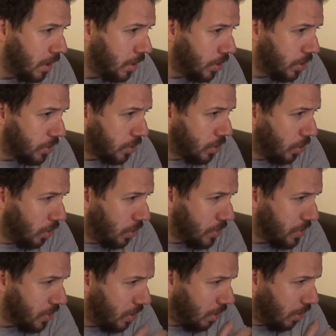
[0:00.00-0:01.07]
The
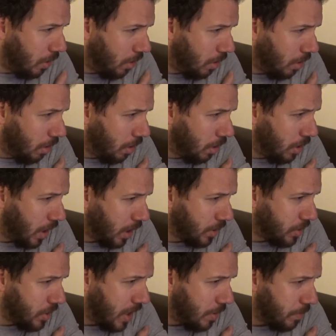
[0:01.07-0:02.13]
scores on
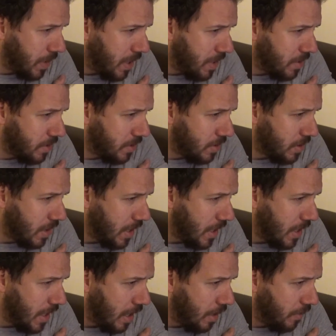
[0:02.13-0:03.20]
Untappd, they're
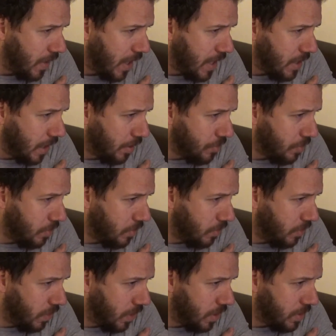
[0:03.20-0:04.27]
saying out of
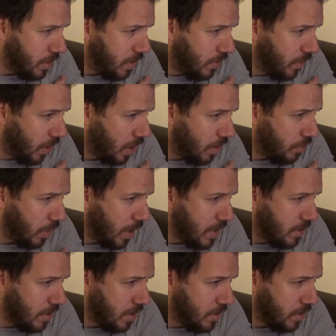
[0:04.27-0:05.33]
835
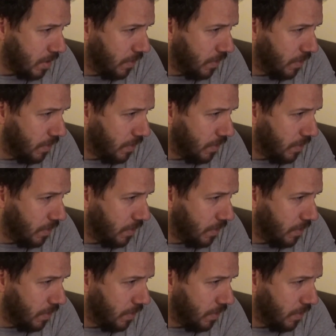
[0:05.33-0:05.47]
ratings, a